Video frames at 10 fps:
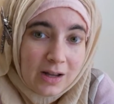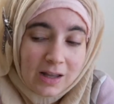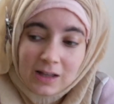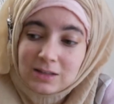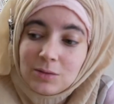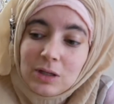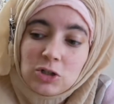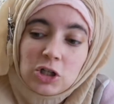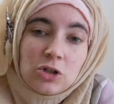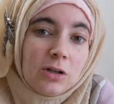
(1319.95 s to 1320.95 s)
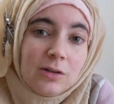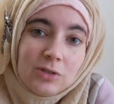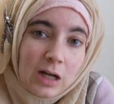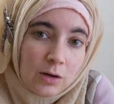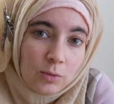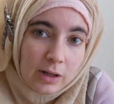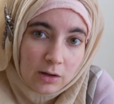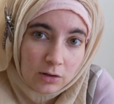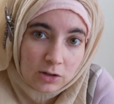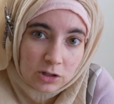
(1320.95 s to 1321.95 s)
And that's something she couldn't have done
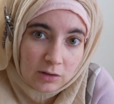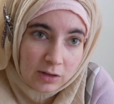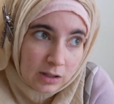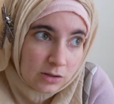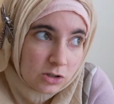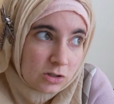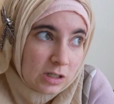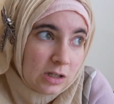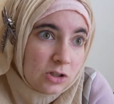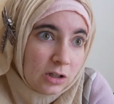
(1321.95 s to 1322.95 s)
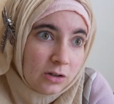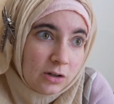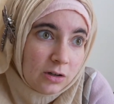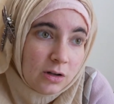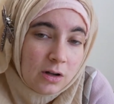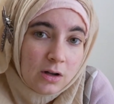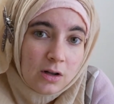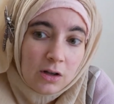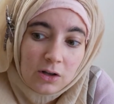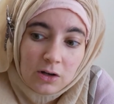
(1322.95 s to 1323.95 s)
without Logic of English, teaching her, you